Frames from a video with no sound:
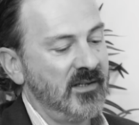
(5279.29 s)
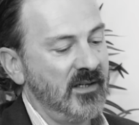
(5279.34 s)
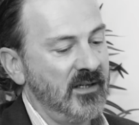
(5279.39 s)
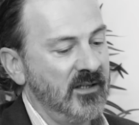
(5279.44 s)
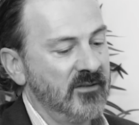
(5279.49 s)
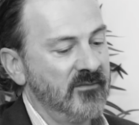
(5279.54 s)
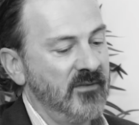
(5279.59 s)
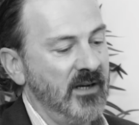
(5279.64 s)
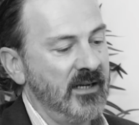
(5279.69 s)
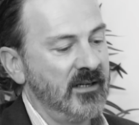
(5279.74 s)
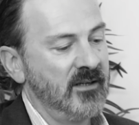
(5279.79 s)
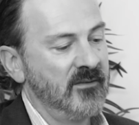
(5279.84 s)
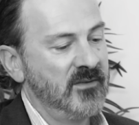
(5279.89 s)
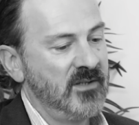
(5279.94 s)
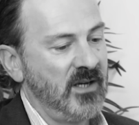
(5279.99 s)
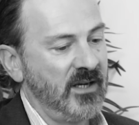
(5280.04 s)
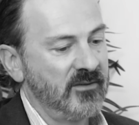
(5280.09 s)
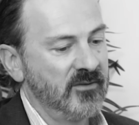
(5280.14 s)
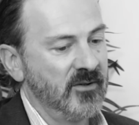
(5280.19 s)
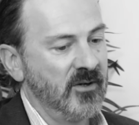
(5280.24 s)
innovative
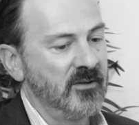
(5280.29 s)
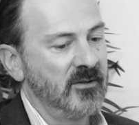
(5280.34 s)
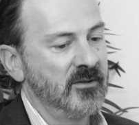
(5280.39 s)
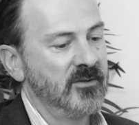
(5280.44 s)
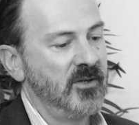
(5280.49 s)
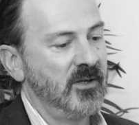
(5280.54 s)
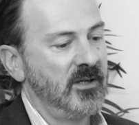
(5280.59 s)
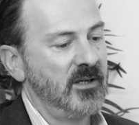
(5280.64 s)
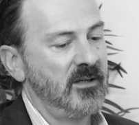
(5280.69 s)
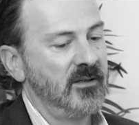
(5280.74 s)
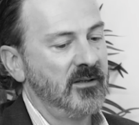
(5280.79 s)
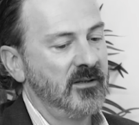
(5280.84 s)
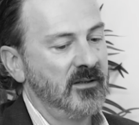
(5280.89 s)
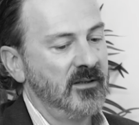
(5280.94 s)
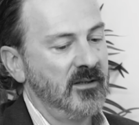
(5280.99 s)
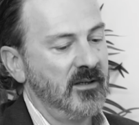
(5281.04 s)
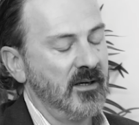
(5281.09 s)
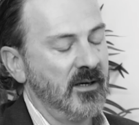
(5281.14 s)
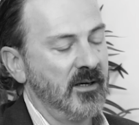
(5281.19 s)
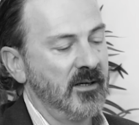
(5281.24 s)
technology
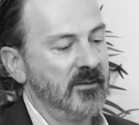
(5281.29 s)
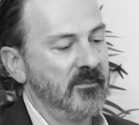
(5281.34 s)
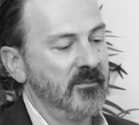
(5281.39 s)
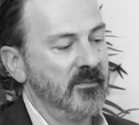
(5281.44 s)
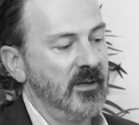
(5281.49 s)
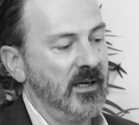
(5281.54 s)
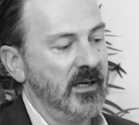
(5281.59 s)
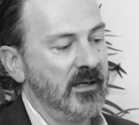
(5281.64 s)
um,